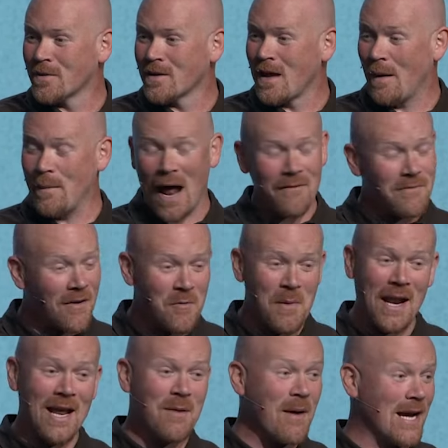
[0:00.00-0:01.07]
I mean, I've never
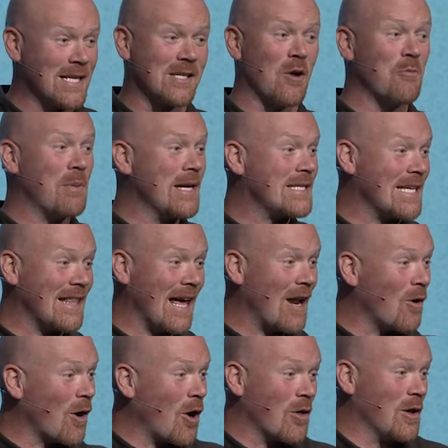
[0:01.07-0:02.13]
met anybody so busy they
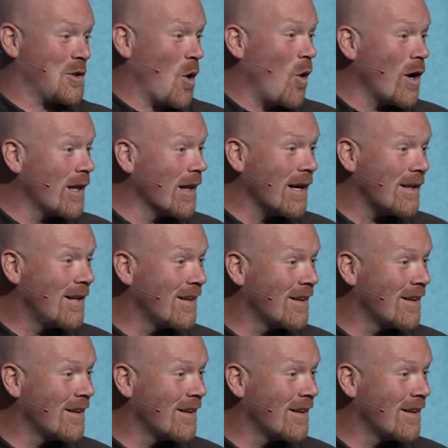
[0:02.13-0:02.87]
don't go to the toilet.